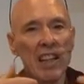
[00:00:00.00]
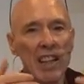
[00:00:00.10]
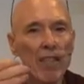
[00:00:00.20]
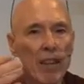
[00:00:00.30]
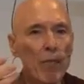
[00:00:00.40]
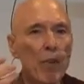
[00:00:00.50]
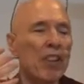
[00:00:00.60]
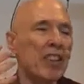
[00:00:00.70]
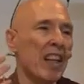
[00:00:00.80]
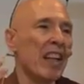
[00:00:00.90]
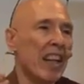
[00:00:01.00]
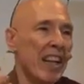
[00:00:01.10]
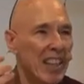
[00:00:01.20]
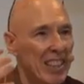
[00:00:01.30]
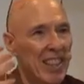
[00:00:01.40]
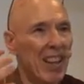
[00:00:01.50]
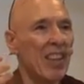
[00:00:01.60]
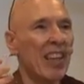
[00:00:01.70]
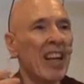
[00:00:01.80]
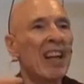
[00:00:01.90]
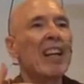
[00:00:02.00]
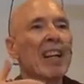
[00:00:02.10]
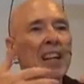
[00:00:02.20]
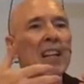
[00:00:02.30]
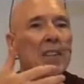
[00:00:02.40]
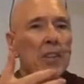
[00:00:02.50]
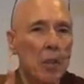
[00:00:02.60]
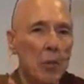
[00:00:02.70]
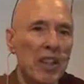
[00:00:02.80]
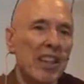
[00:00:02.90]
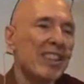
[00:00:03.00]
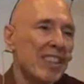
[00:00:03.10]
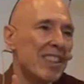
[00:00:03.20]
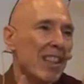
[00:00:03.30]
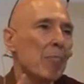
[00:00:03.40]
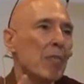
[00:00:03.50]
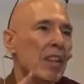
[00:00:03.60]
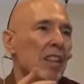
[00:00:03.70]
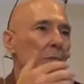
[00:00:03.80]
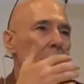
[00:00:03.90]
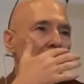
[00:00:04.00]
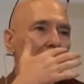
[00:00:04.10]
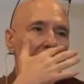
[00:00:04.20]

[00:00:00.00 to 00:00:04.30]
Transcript: even if one doesn't need something, to at least accept a little bit.